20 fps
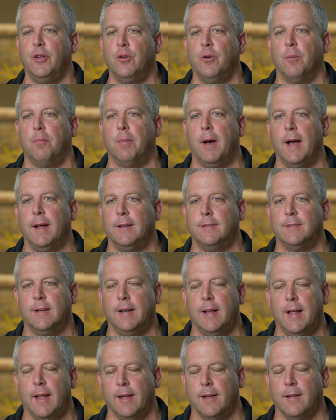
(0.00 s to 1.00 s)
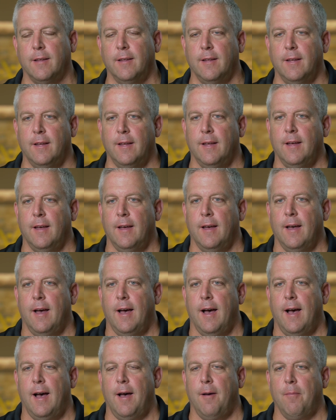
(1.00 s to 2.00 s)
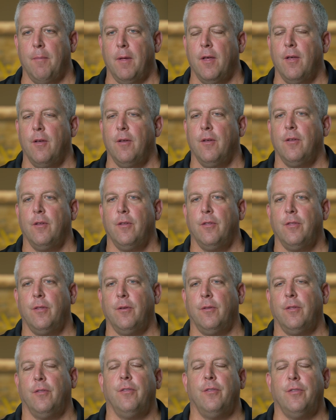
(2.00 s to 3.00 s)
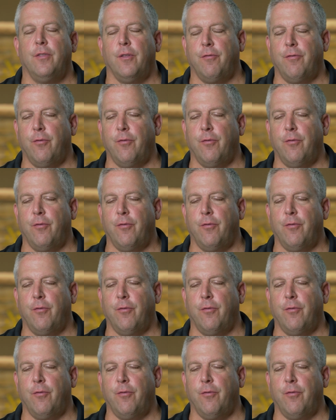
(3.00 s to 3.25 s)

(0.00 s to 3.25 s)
you to buy today. The